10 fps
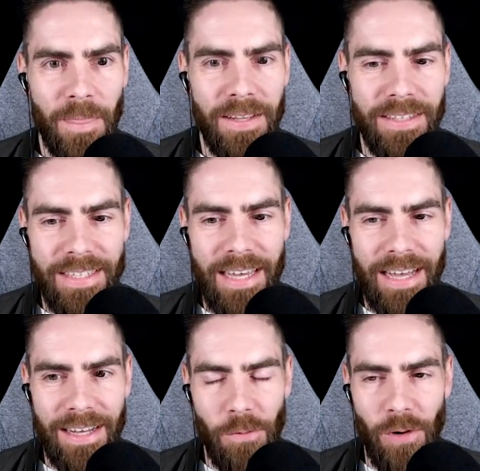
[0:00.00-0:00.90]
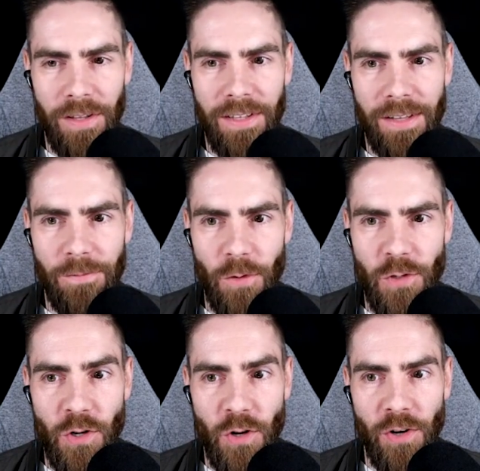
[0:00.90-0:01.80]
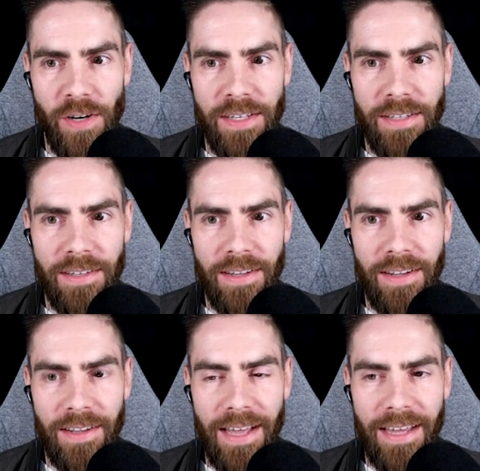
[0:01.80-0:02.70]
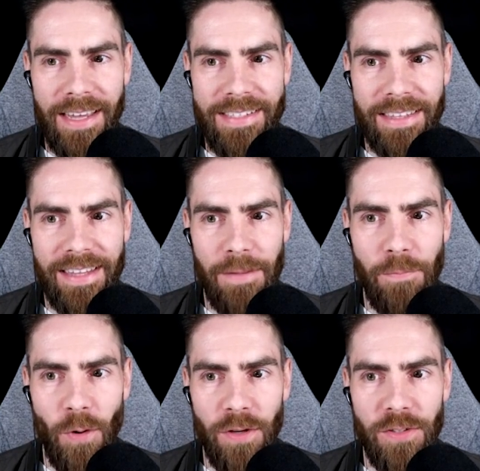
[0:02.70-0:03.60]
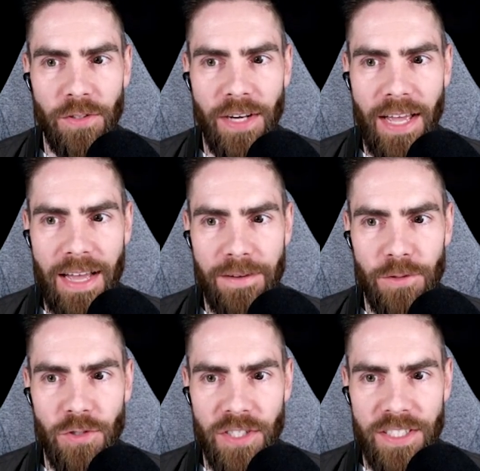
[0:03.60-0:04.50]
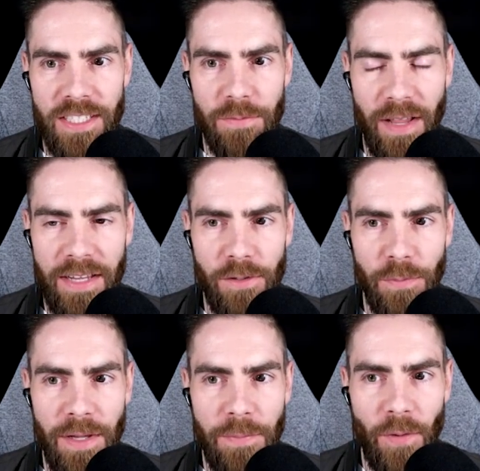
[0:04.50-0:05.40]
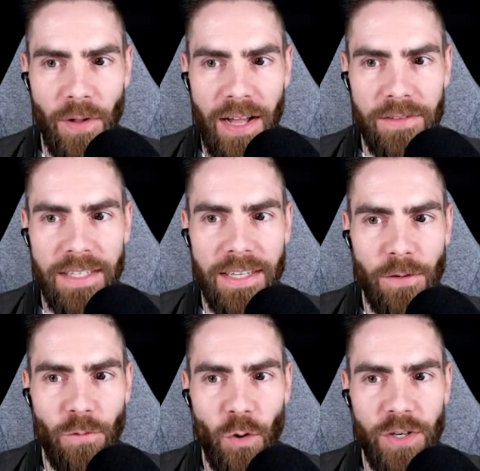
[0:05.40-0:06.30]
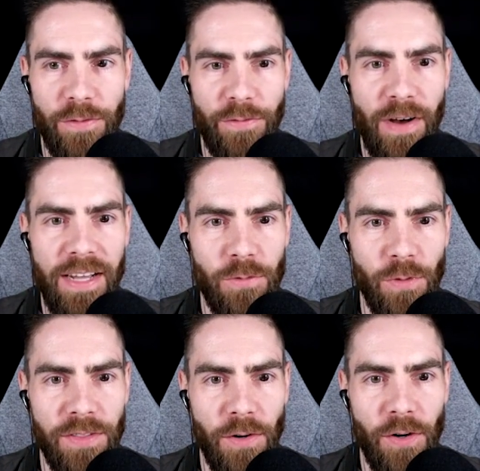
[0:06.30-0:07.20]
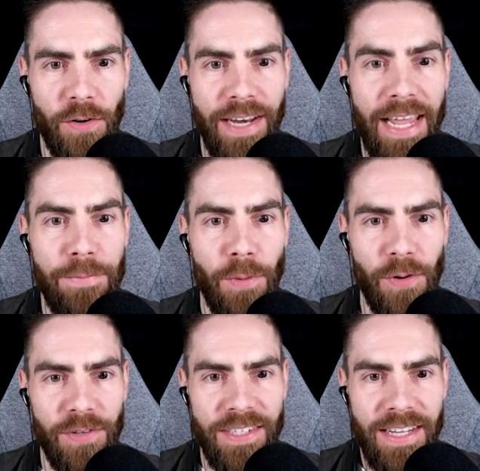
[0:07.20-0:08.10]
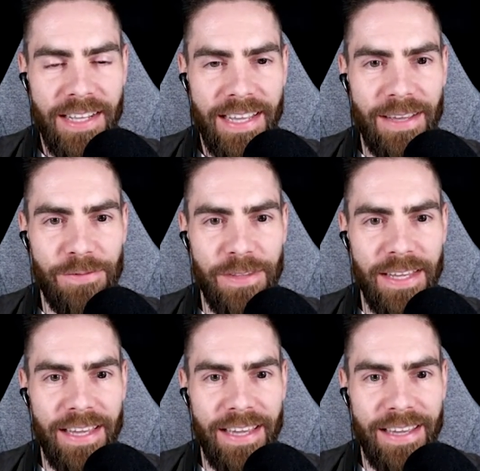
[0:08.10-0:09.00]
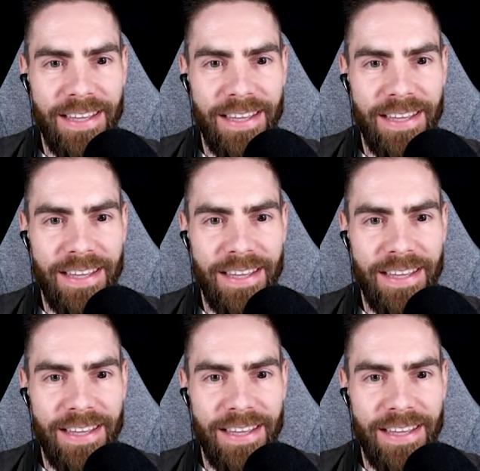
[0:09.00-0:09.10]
Yeah, well, for sure. And uh, I guess at that point, you're going to have to just explain to people how they can avoid a fight with their neighbors if exactly. they